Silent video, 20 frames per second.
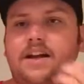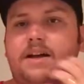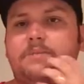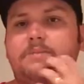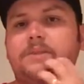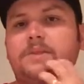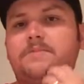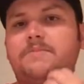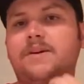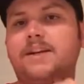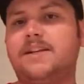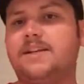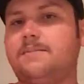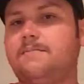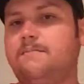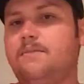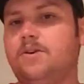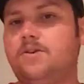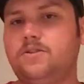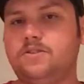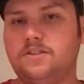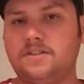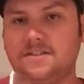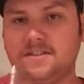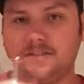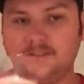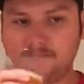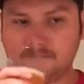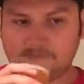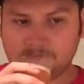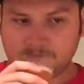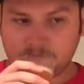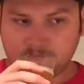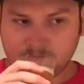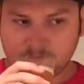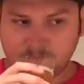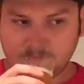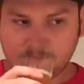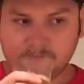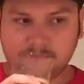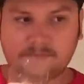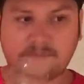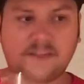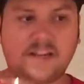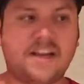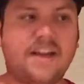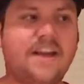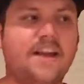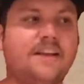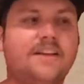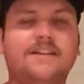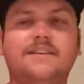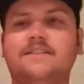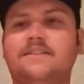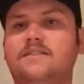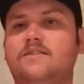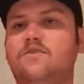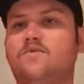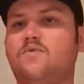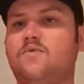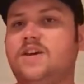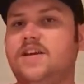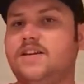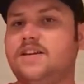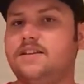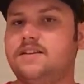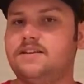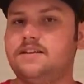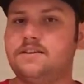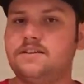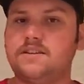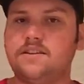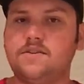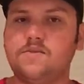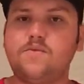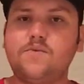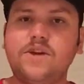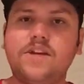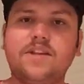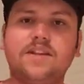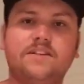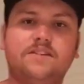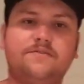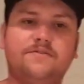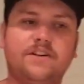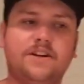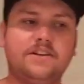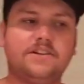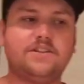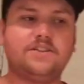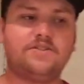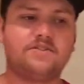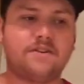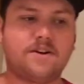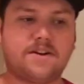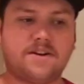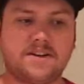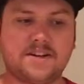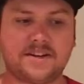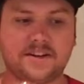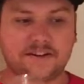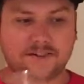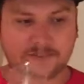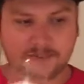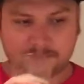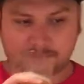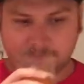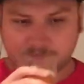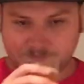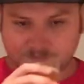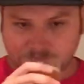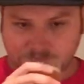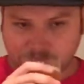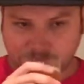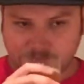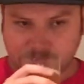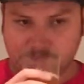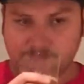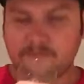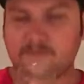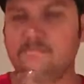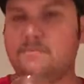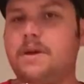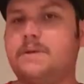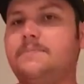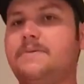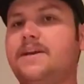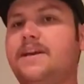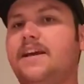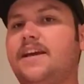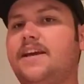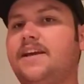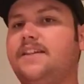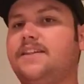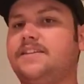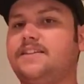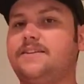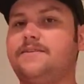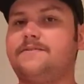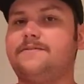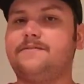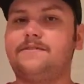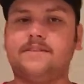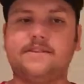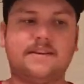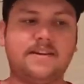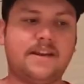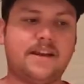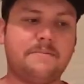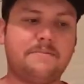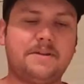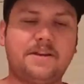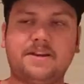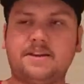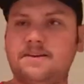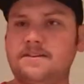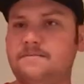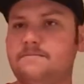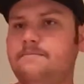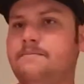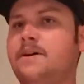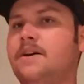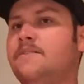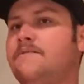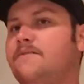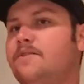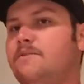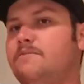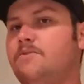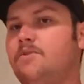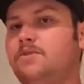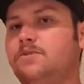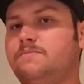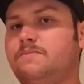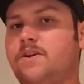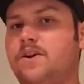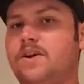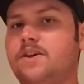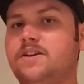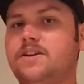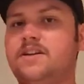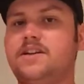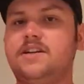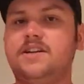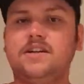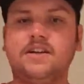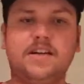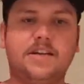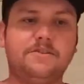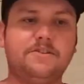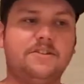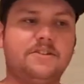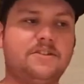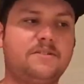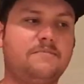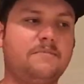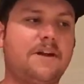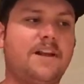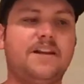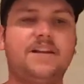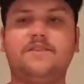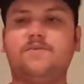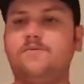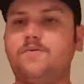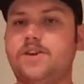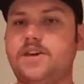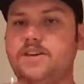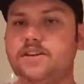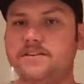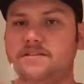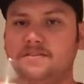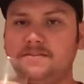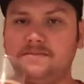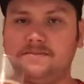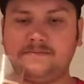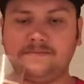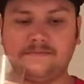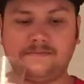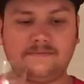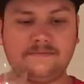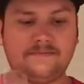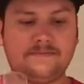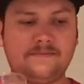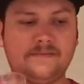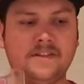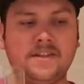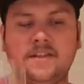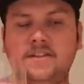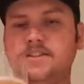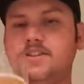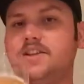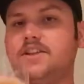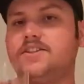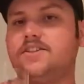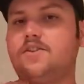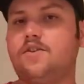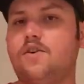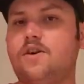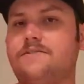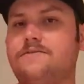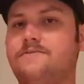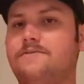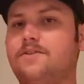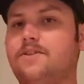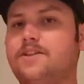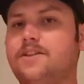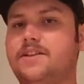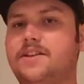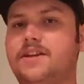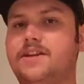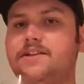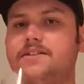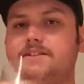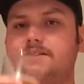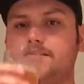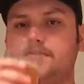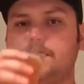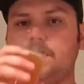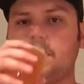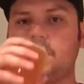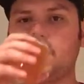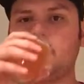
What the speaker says: I'm smelling malt and wheat. Wheat is very strong in here. Maybe a hint of lemon, but for the most part, I'm just smelling wheat. So let's go on for the taste.